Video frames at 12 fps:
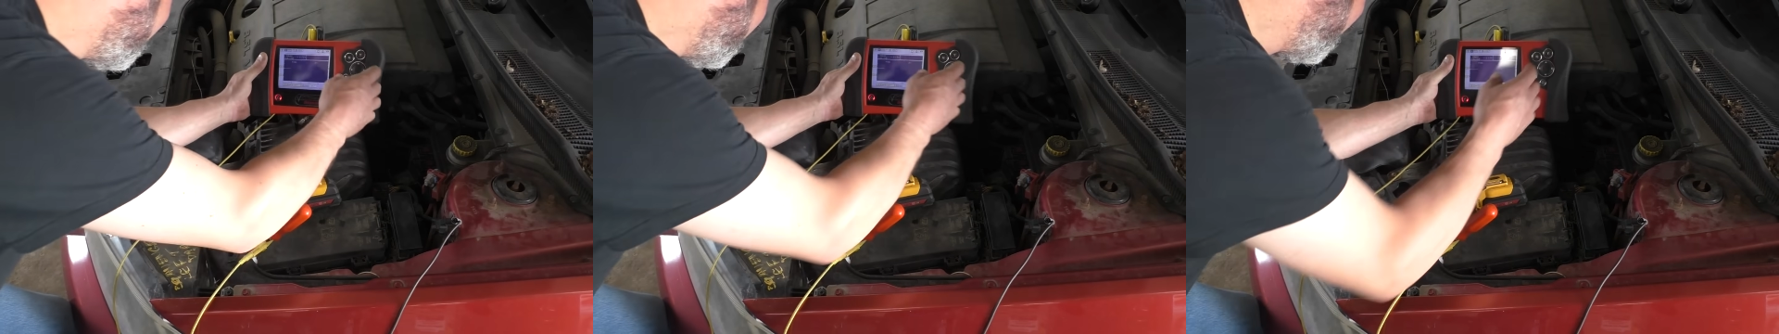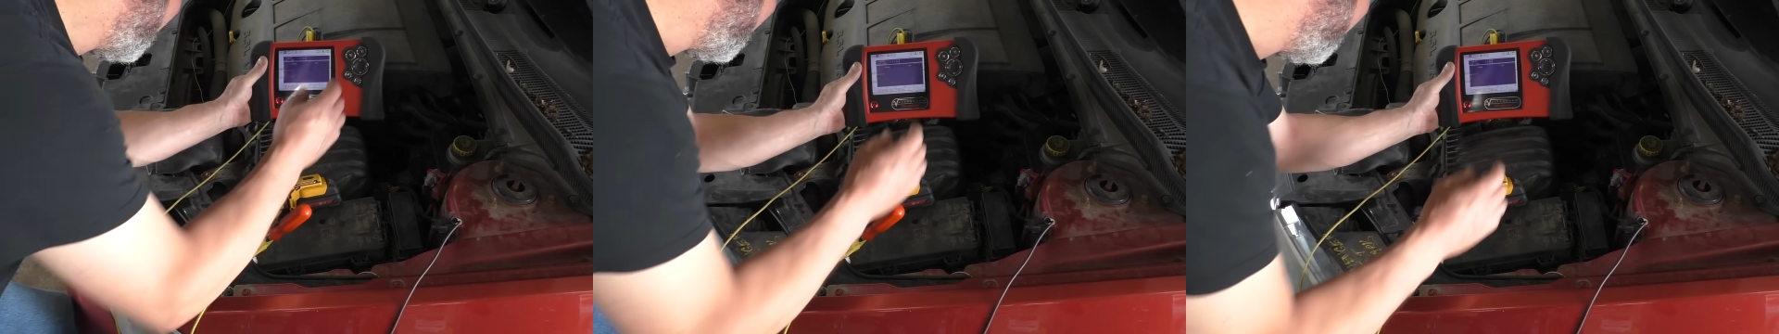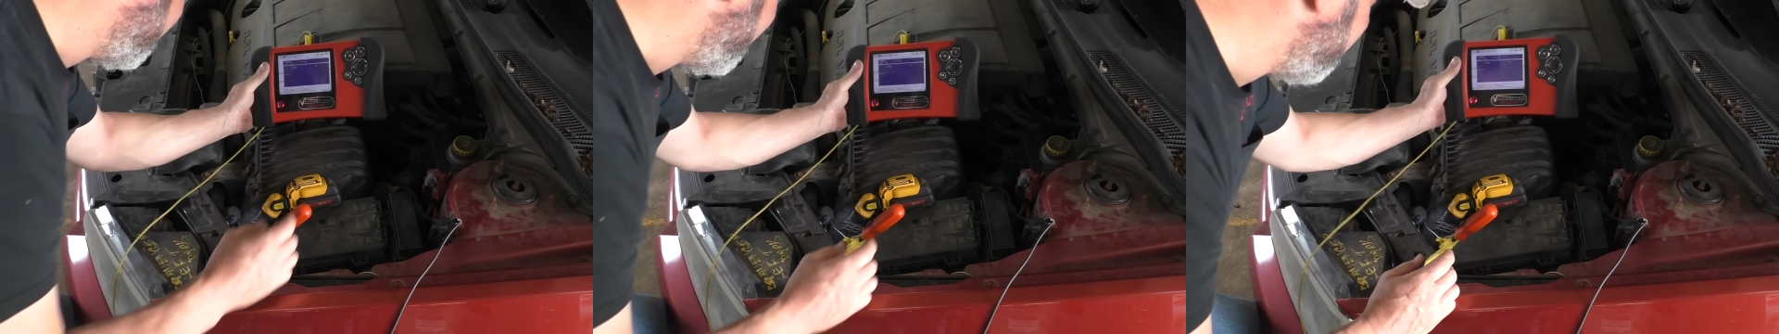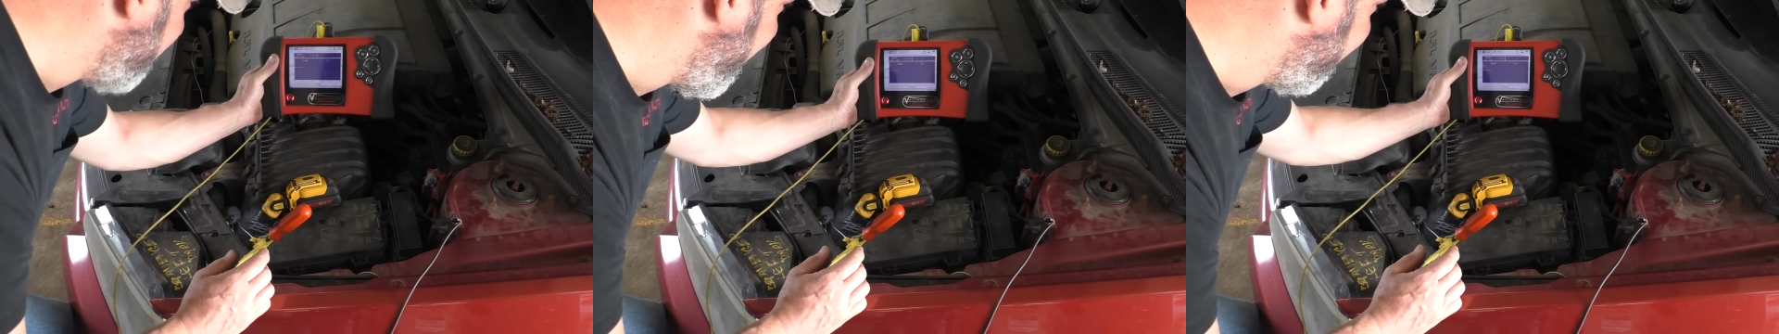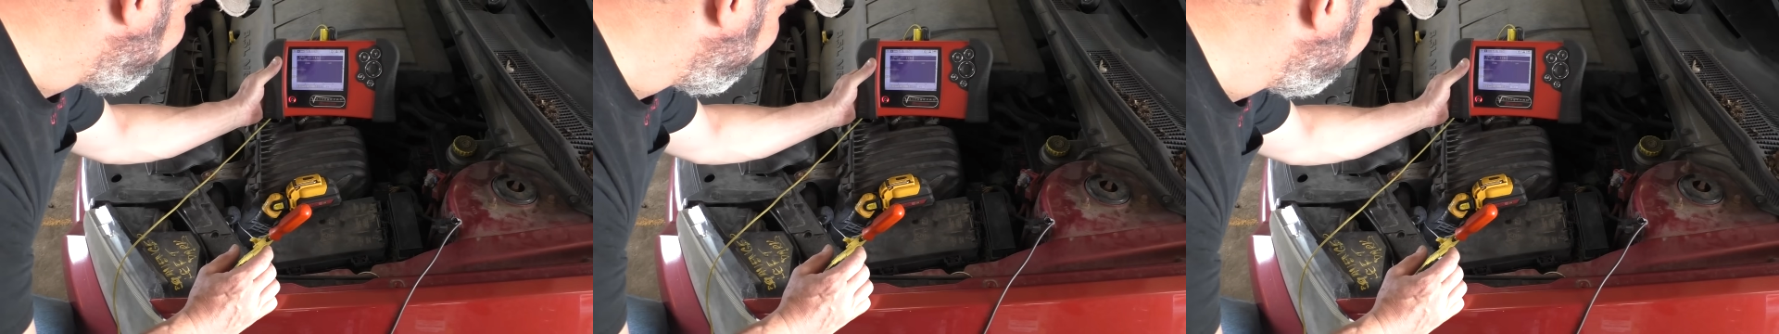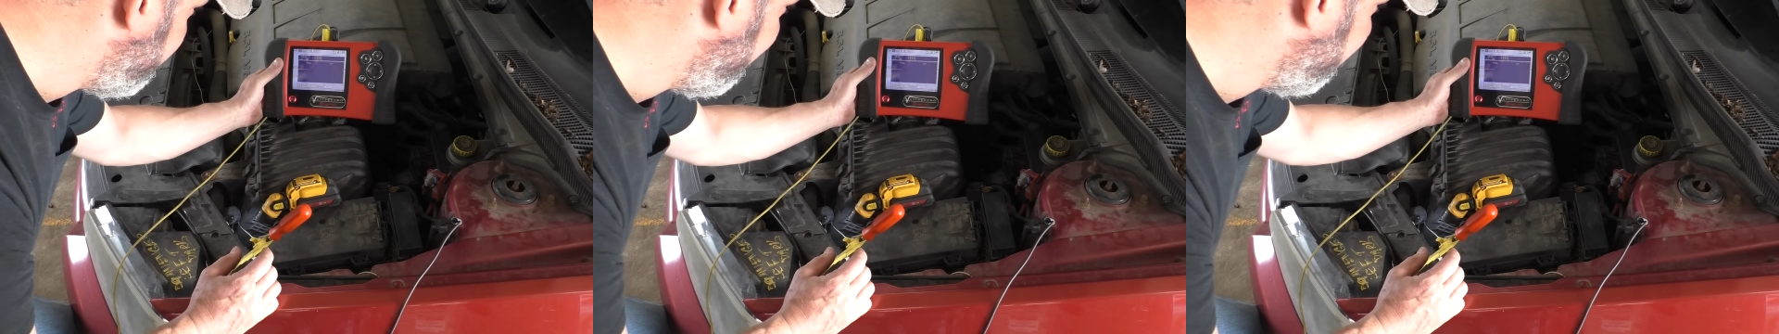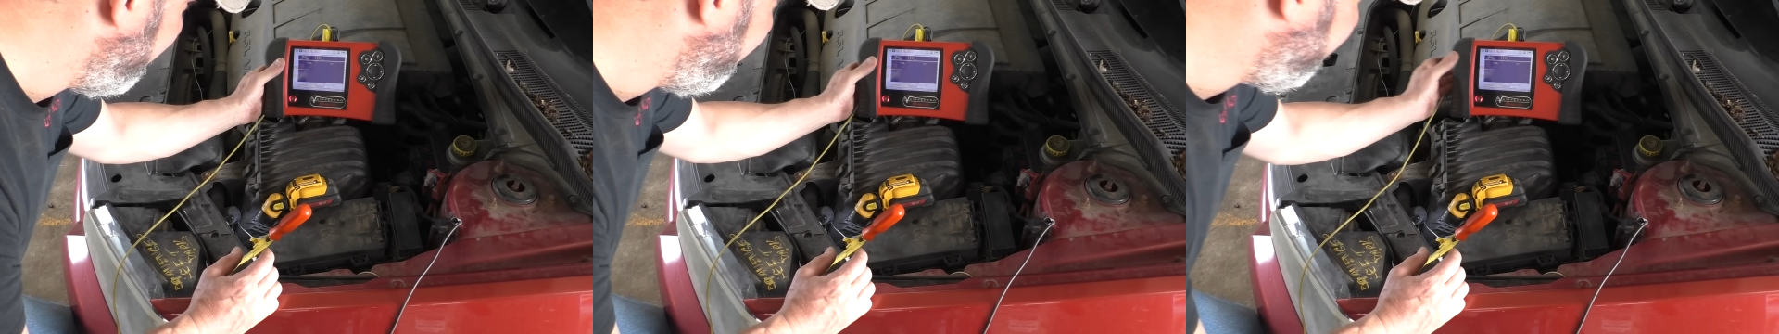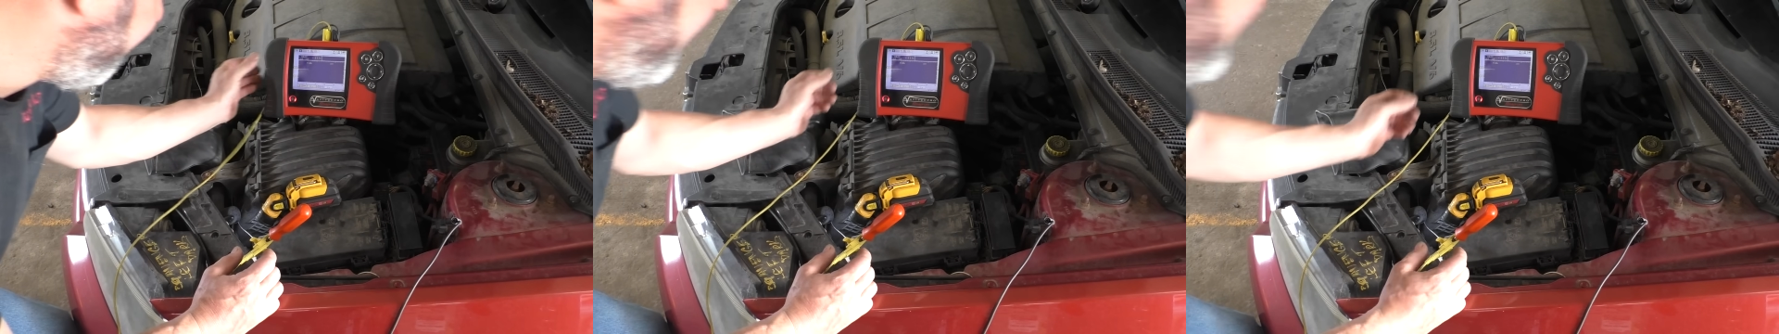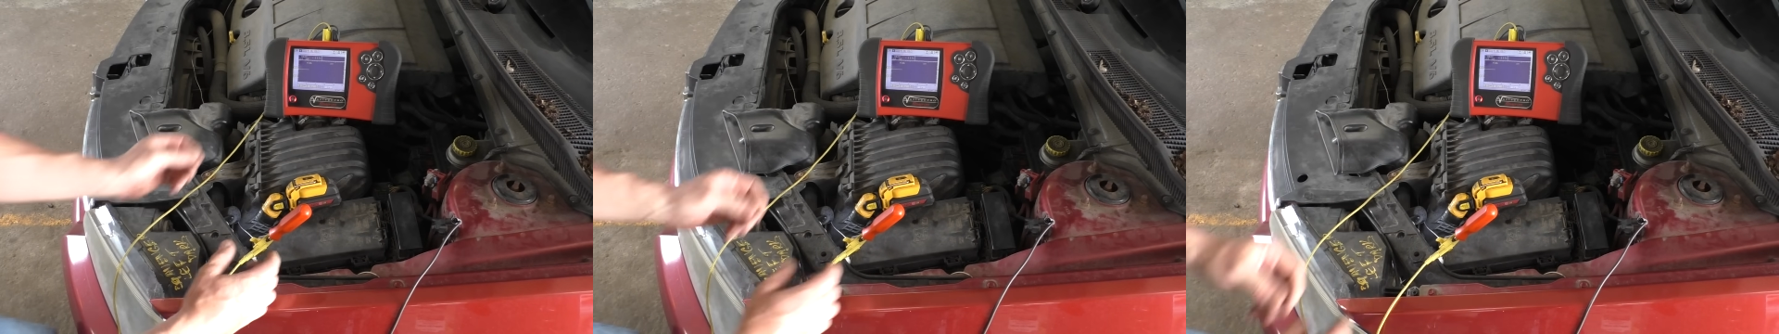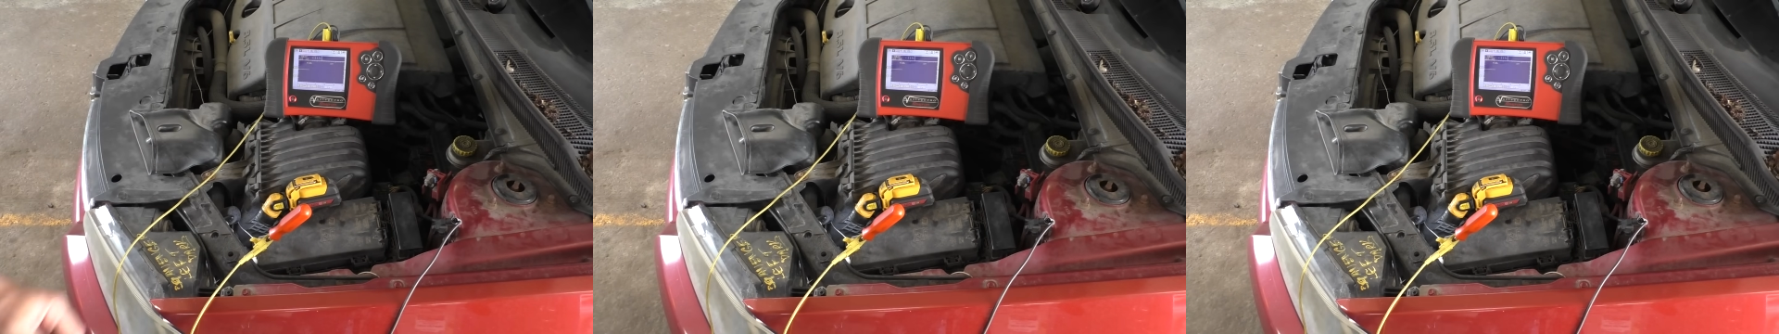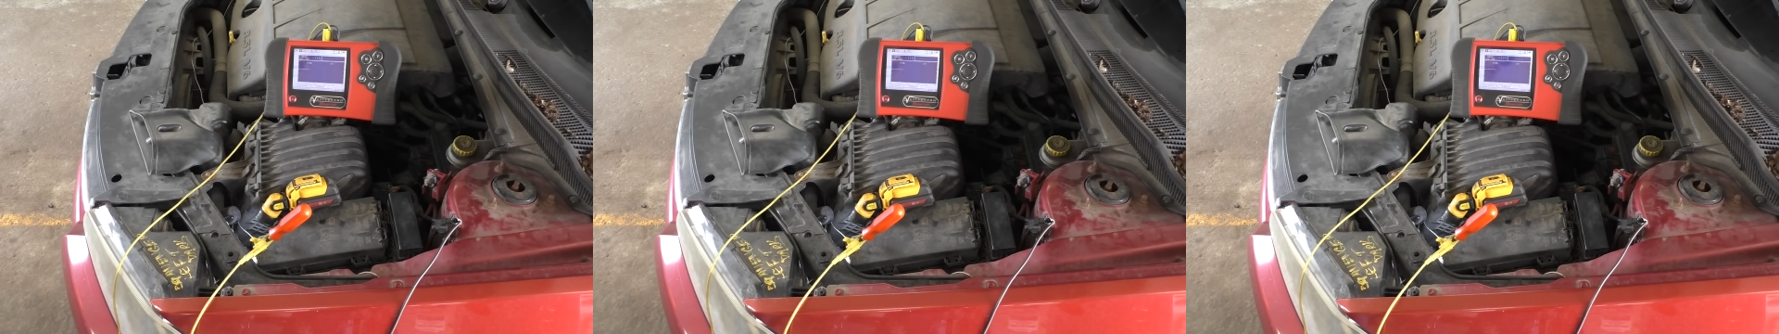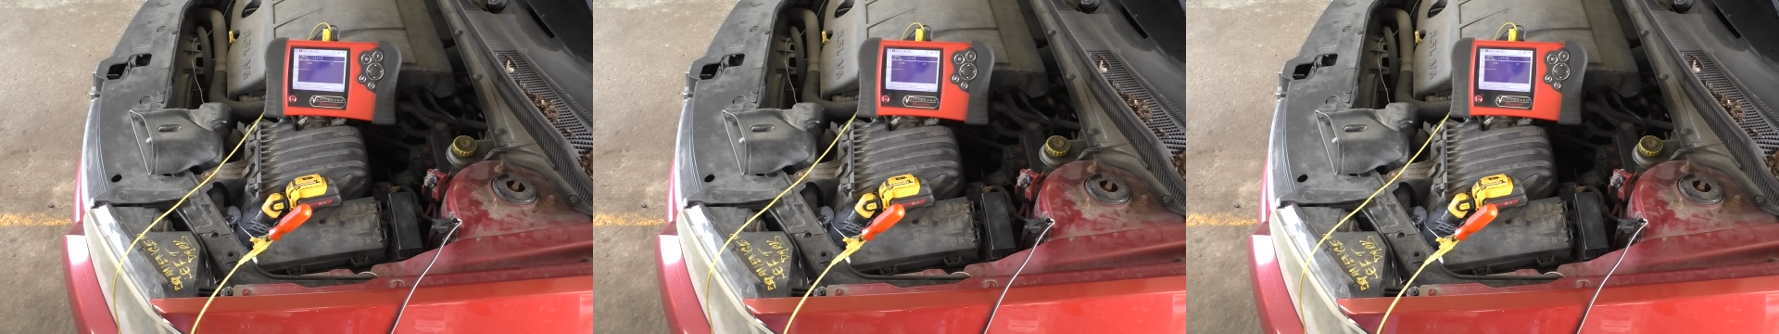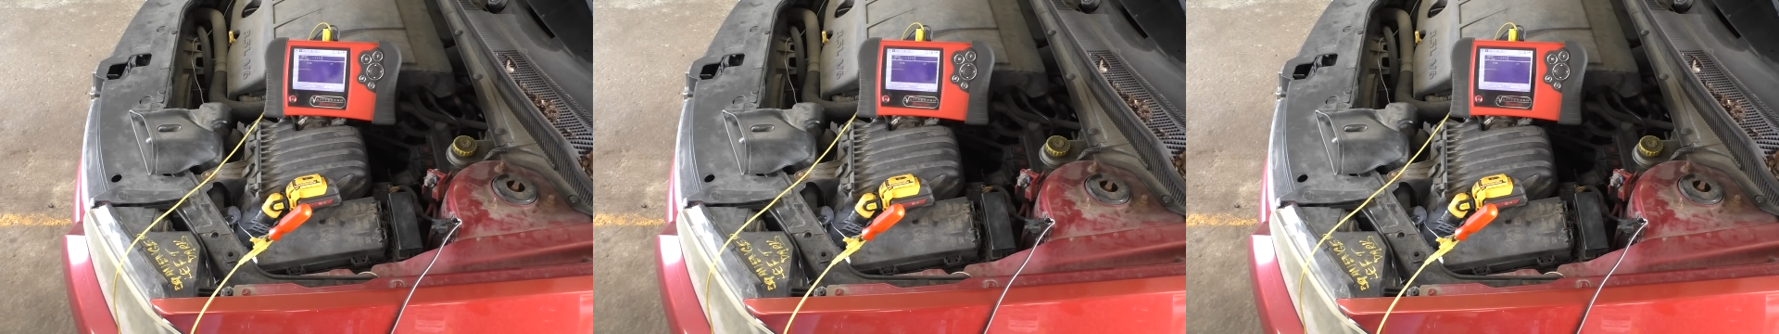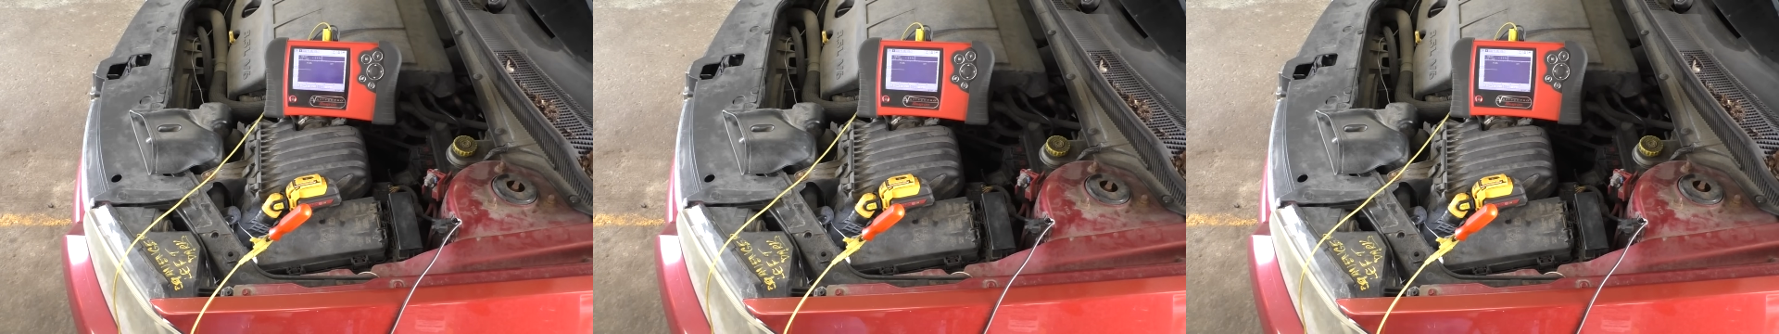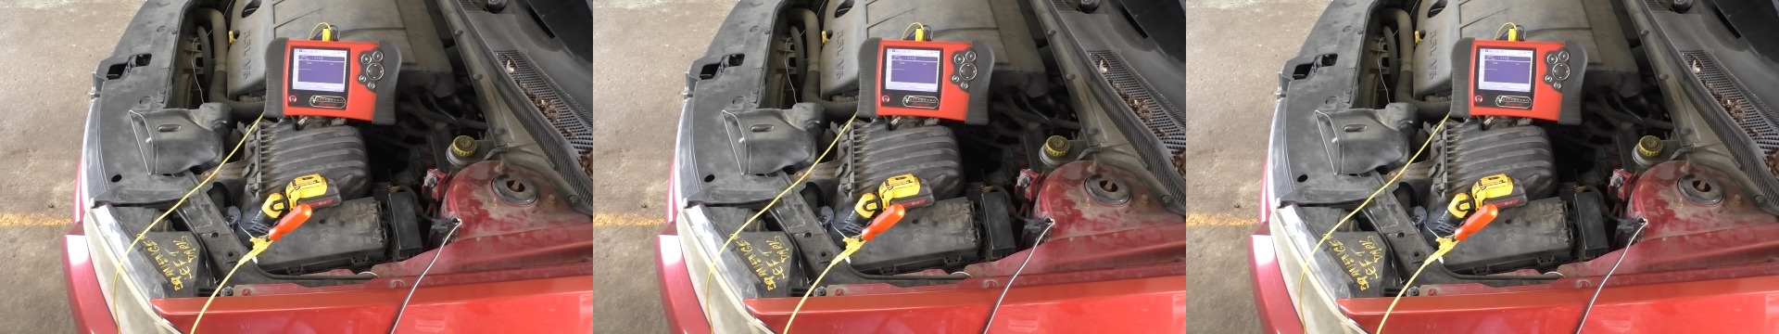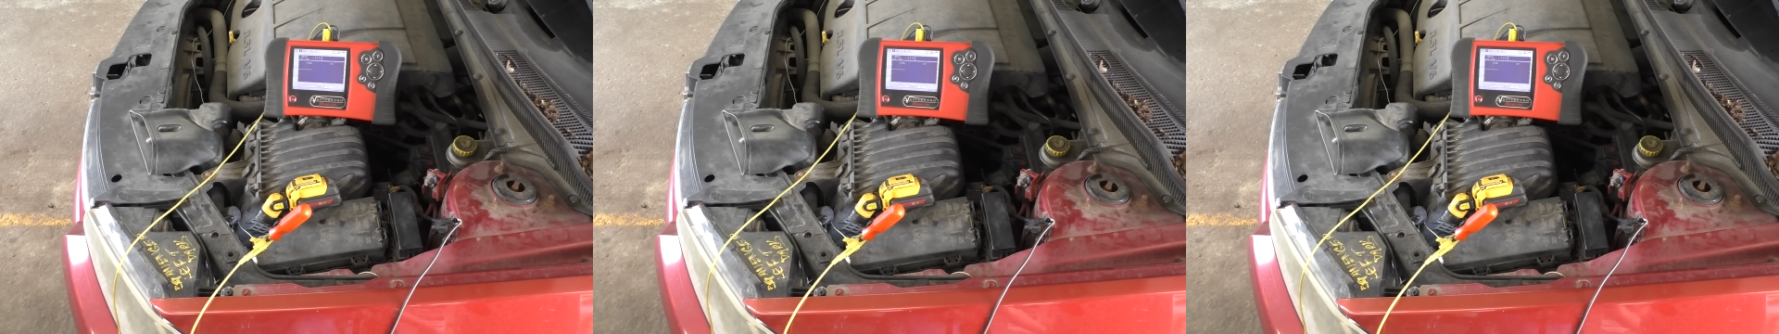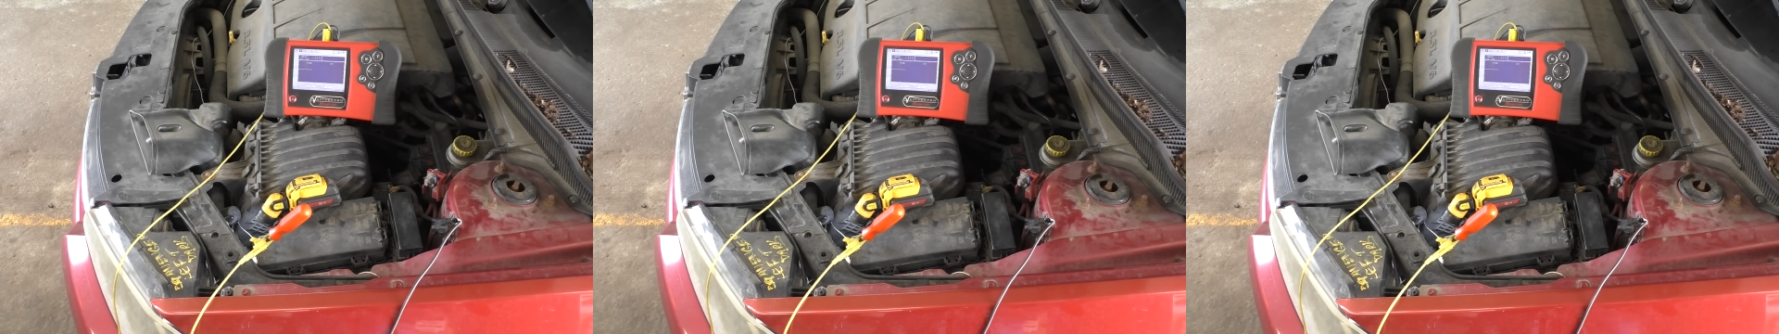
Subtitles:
(no speaker visible)